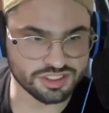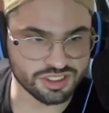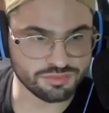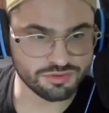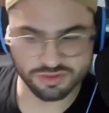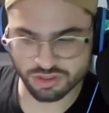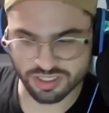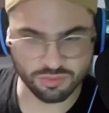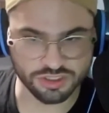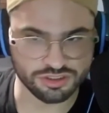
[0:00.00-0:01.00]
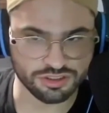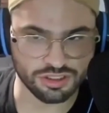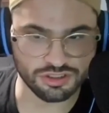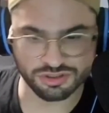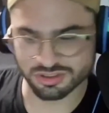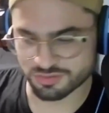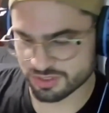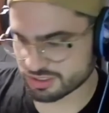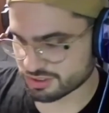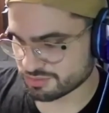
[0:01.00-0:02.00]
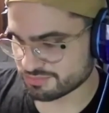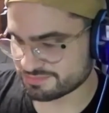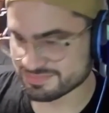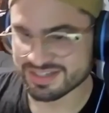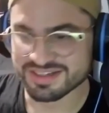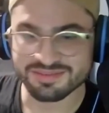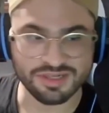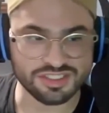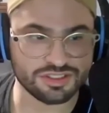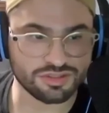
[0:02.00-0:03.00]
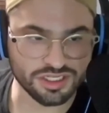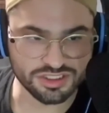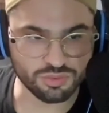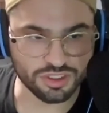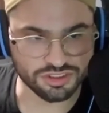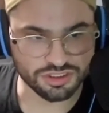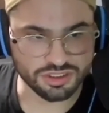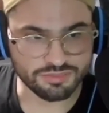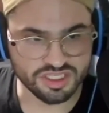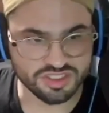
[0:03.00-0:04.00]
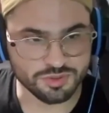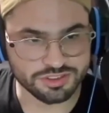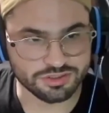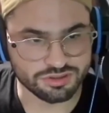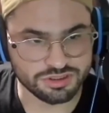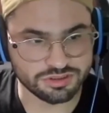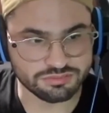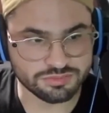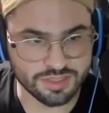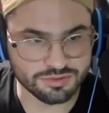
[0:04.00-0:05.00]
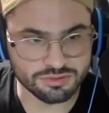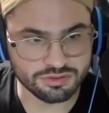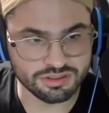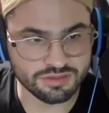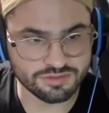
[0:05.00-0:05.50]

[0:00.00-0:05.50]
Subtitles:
movies, so I ain't watching The Conjurings. But my sister actually watched Bates Motel and she absolutely loved it.